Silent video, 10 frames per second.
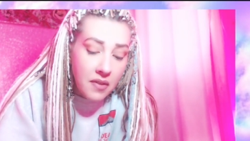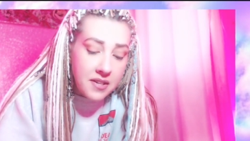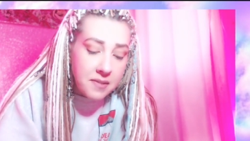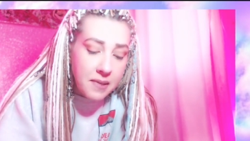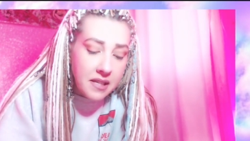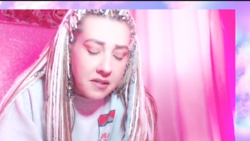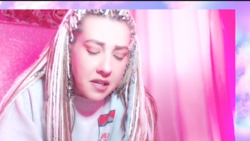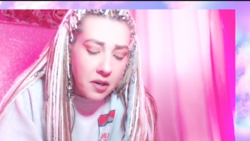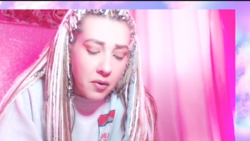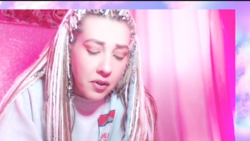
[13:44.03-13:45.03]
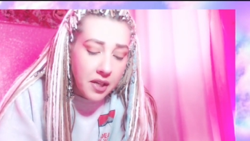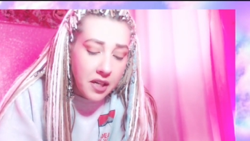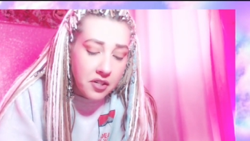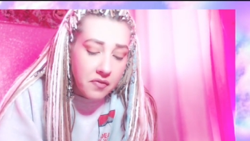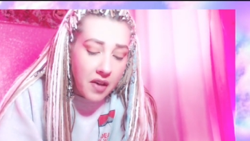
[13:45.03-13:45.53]
this means that you hold
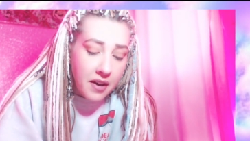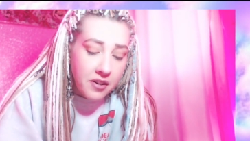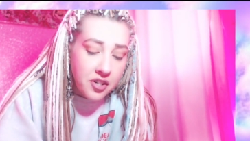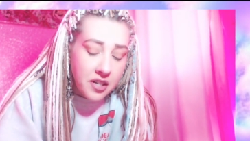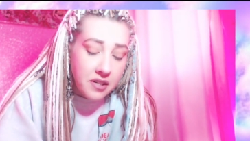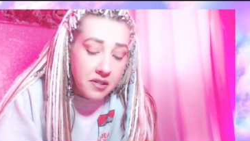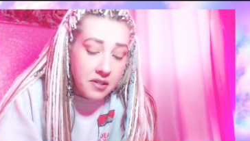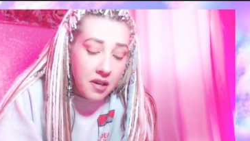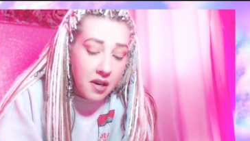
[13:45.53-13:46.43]
each of the energies